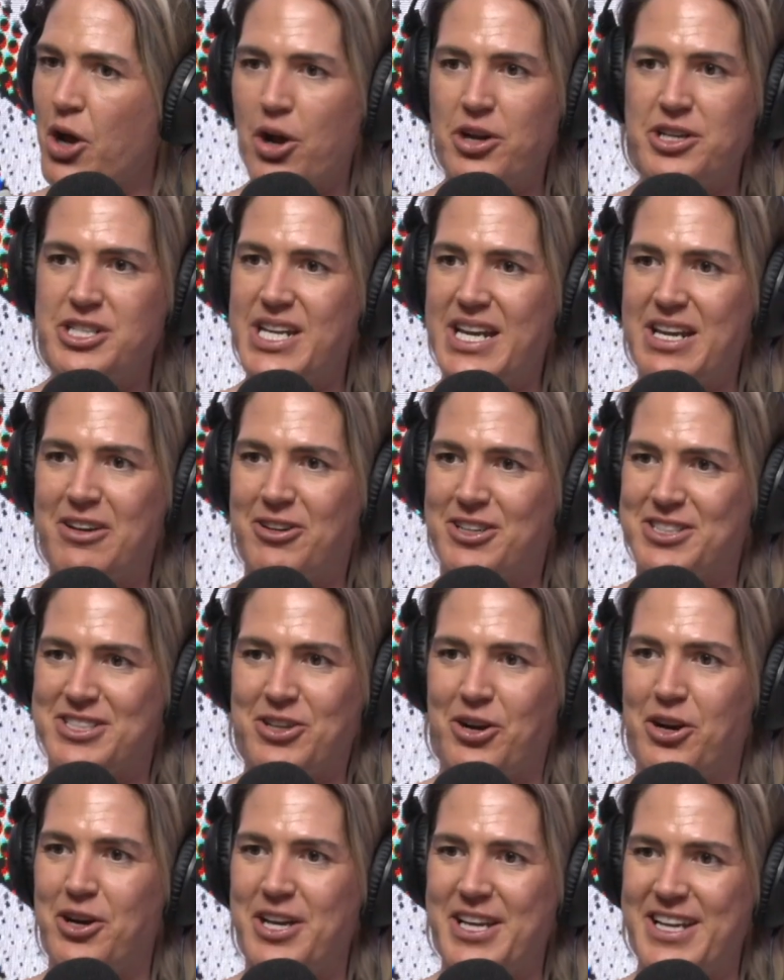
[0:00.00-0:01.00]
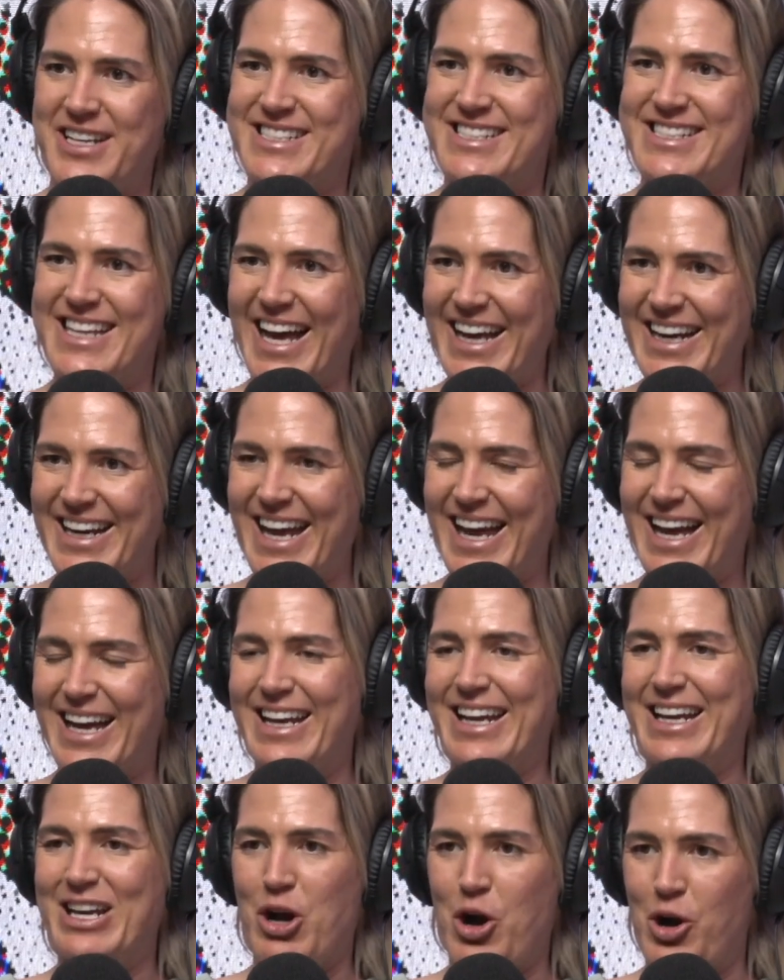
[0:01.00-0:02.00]
OG cross-coder. You started
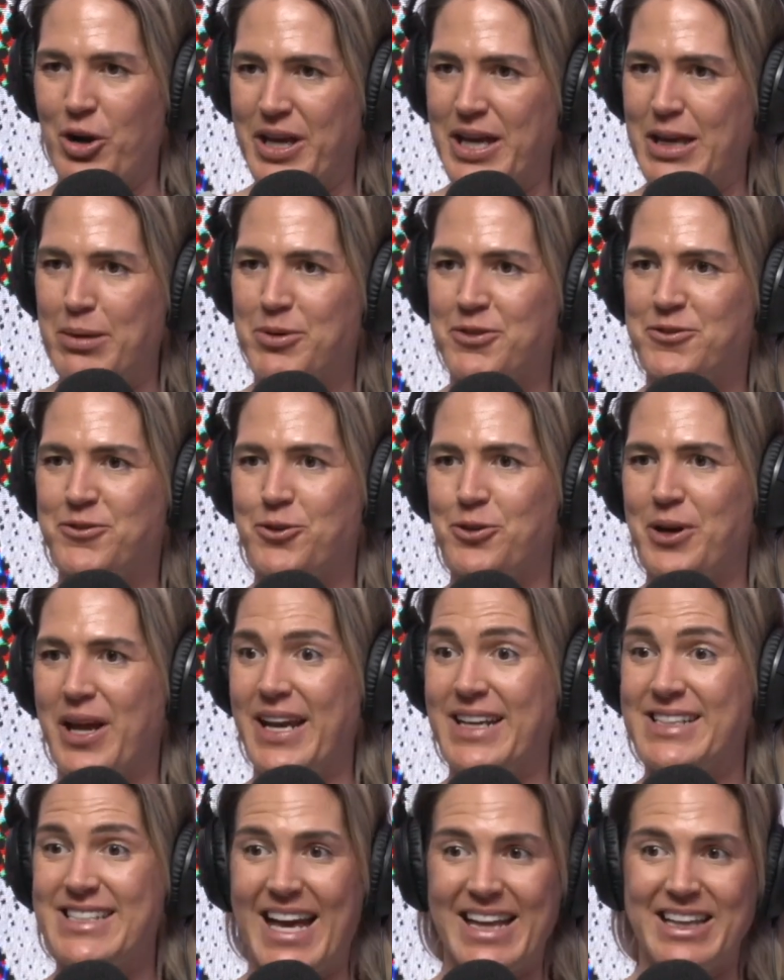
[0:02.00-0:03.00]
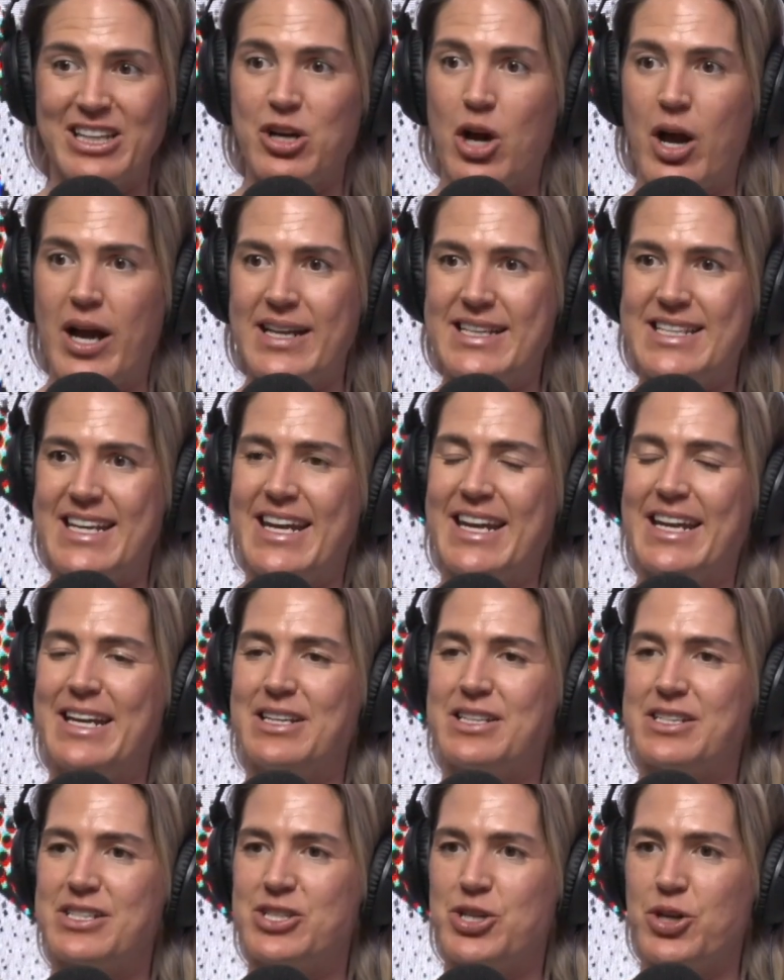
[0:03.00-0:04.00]
out in hockey before getting talent
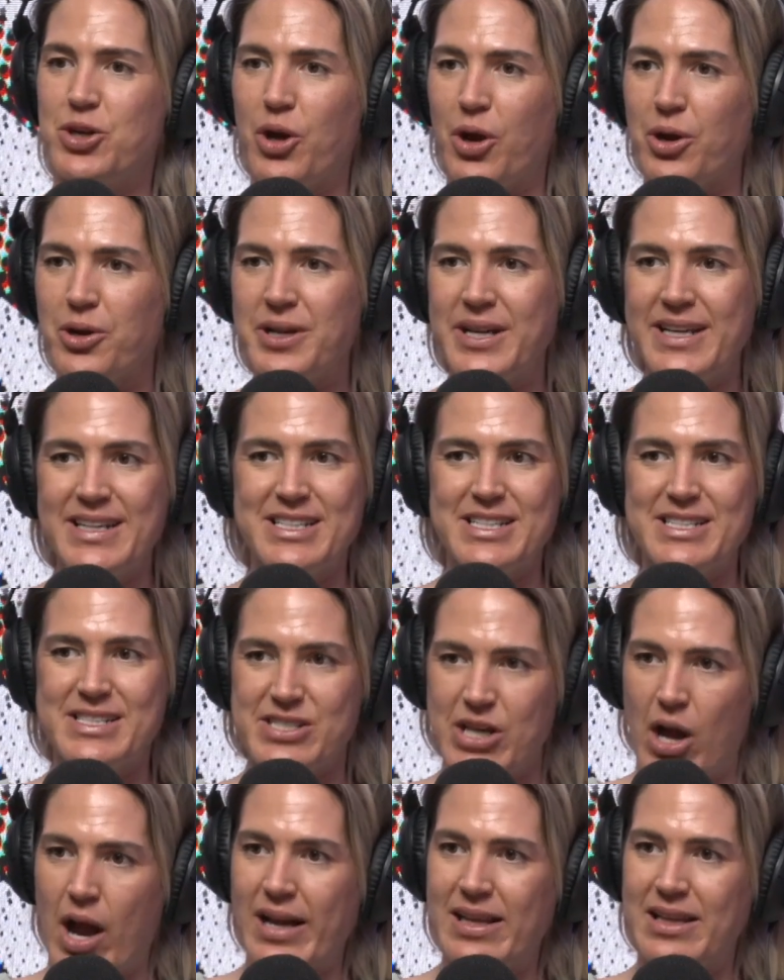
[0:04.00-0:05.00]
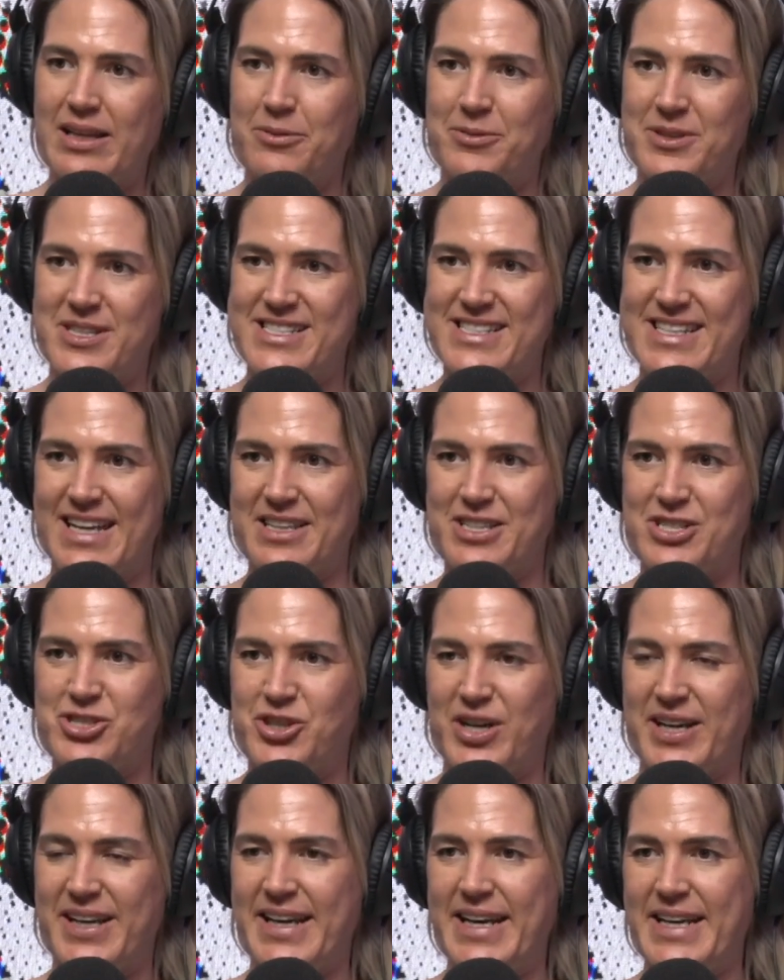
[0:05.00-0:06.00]
ID'd to go into cycling with the South
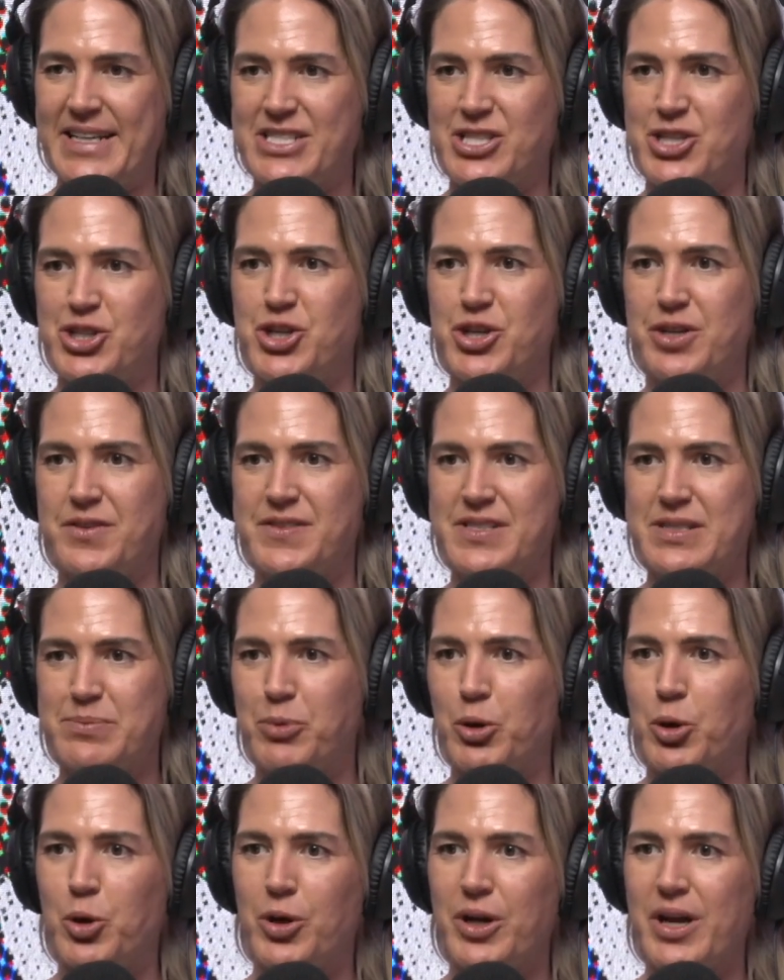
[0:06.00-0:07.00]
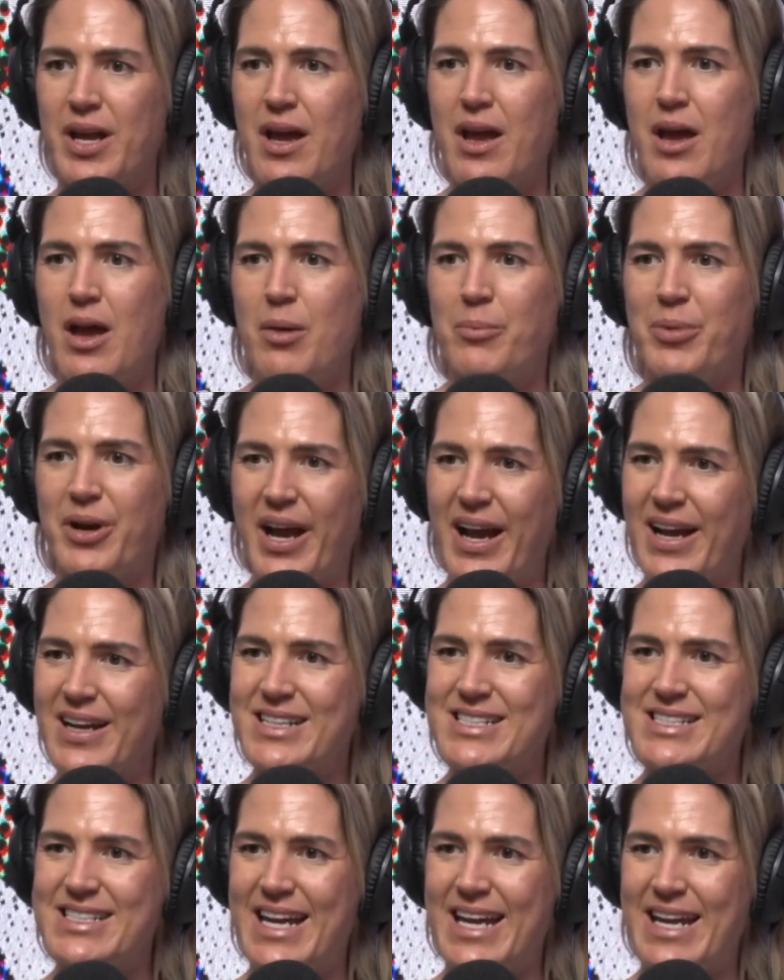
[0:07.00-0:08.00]
Australian Institute of Sport. But I
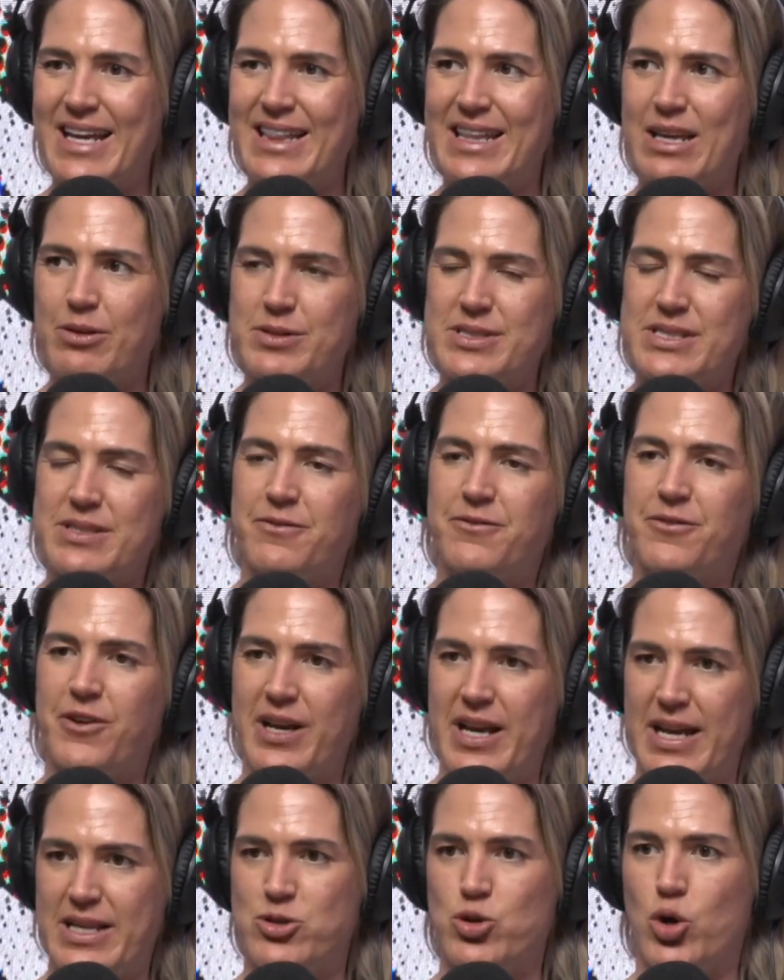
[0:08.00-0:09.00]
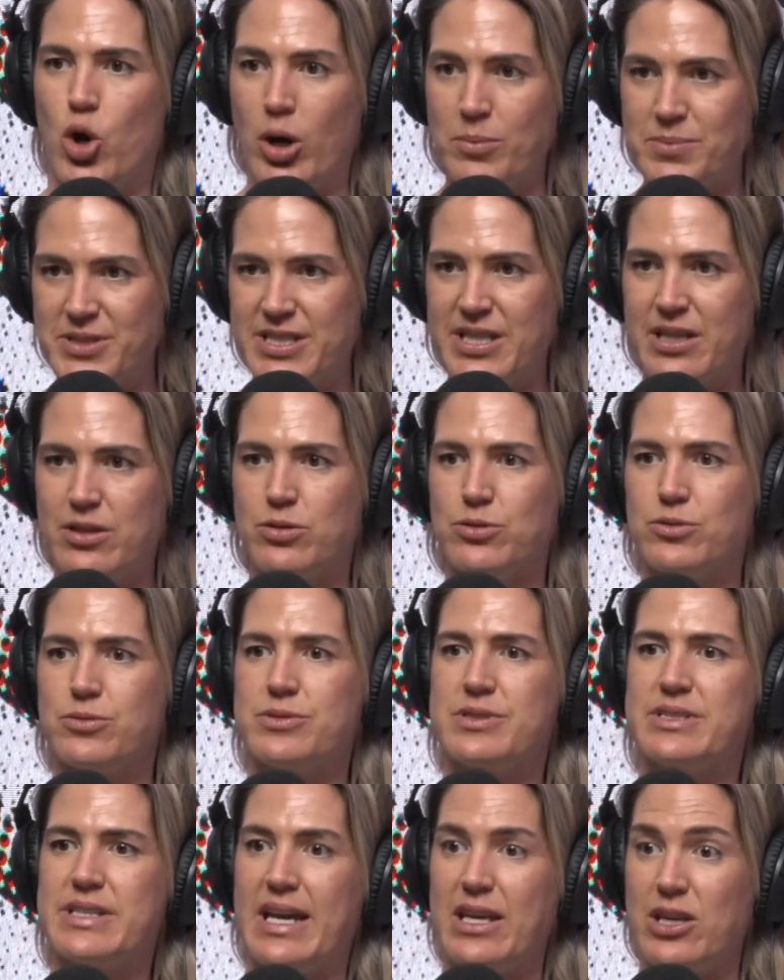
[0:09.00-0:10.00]
understand there were some financial
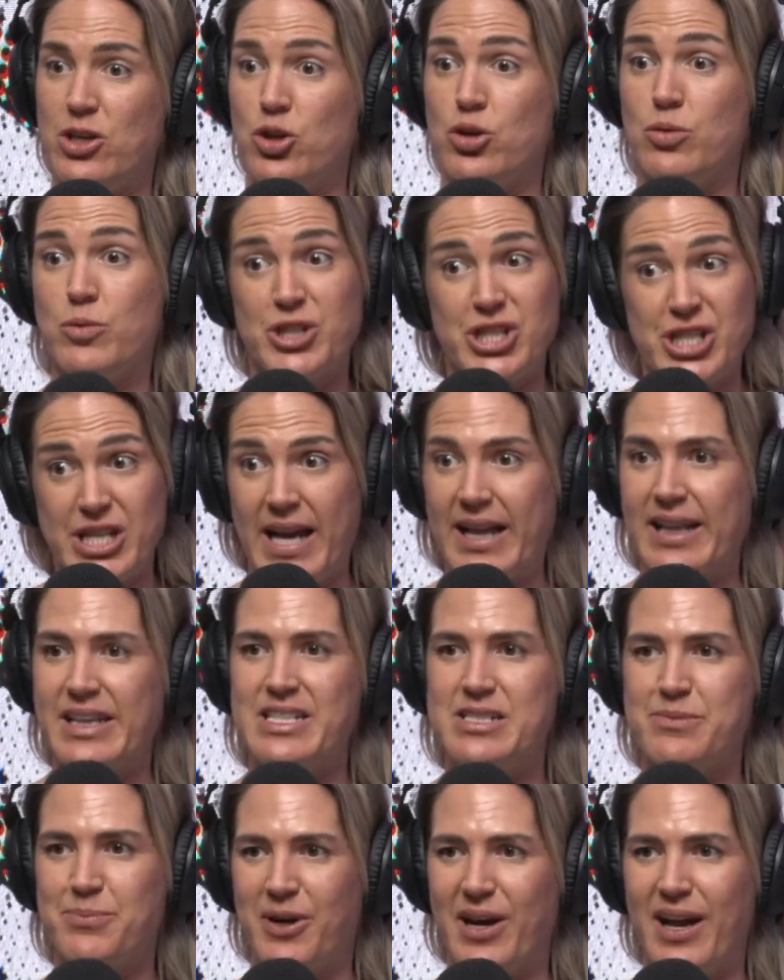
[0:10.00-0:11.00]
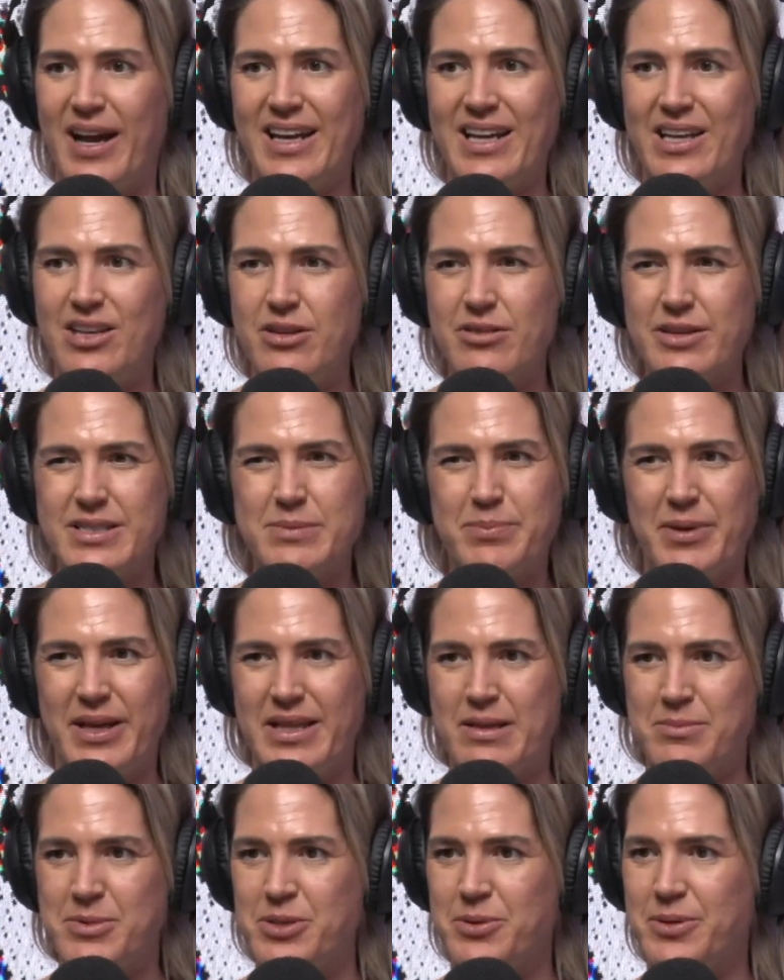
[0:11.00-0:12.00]
obstacles that you were challenged by. Can you explain
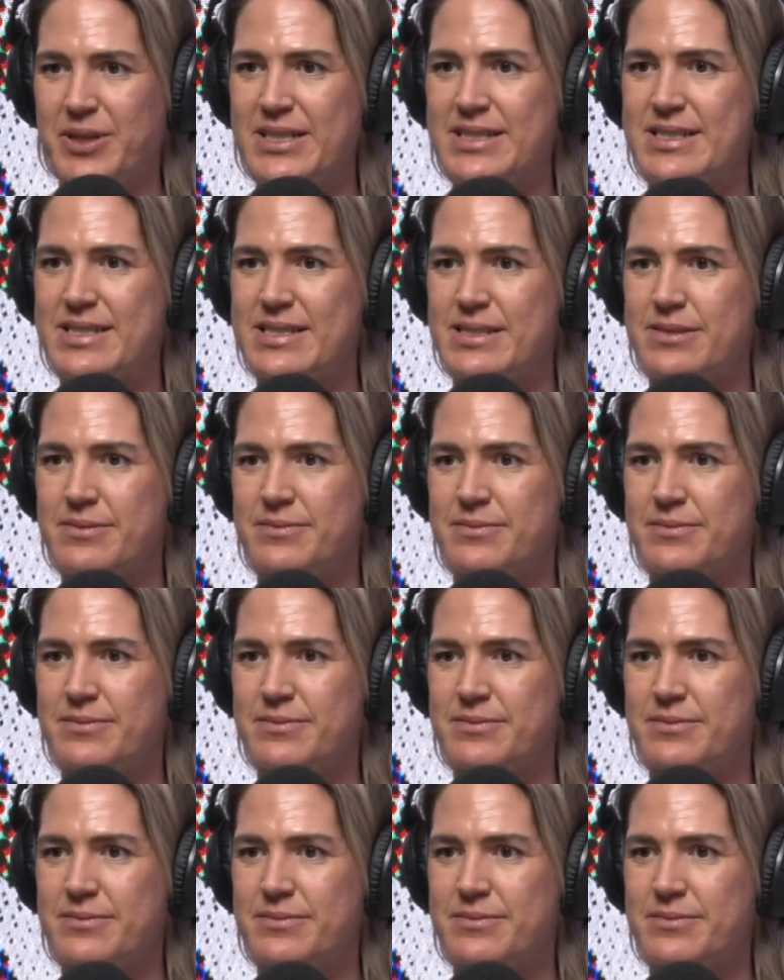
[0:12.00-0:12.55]
them to us?